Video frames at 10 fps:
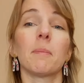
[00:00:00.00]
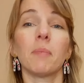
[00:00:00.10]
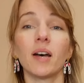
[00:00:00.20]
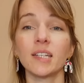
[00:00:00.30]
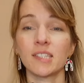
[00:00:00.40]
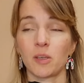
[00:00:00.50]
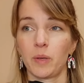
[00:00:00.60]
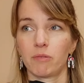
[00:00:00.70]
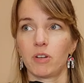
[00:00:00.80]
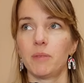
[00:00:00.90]
My
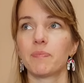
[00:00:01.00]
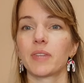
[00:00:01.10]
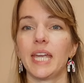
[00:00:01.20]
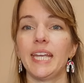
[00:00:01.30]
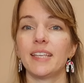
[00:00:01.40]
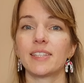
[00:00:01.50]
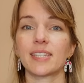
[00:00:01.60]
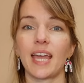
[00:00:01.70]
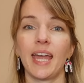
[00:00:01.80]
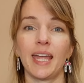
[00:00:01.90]
sewing room
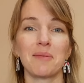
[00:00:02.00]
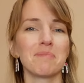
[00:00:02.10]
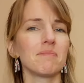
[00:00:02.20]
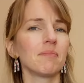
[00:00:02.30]
is a